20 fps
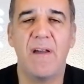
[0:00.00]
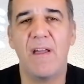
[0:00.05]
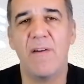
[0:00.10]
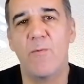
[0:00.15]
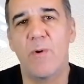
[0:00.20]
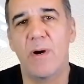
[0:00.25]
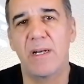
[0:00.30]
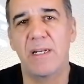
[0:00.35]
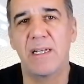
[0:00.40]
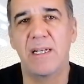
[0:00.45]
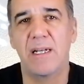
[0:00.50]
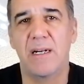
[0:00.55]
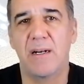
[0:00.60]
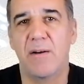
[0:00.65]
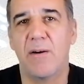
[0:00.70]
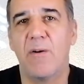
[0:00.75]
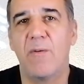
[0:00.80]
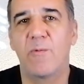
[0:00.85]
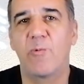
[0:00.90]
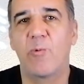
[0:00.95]
and 1 year
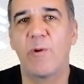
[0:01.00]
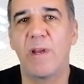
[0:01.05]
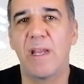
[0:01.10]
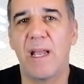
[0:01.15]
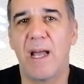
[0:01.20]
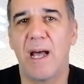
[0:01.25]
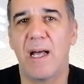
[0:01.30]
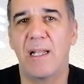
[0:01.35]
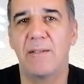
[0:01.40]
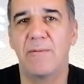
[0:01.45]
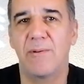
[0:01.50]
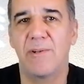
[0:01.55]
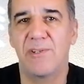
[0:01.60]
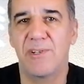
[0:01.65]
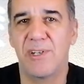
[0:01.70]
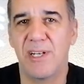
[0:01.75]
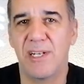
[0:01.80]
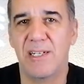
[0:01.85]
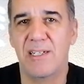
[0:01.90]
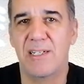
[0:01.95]
of
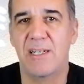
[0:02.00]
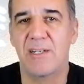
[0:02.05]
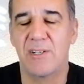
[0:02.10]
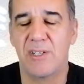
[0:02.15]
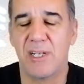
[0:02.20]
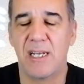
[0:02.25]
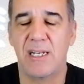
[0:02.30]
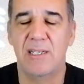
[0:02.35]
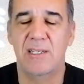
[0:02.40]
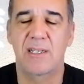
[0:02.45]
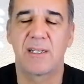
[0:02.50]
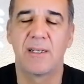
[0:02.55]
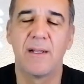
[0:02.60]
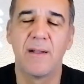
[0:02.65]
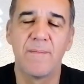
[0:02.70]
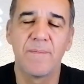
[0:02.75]
366.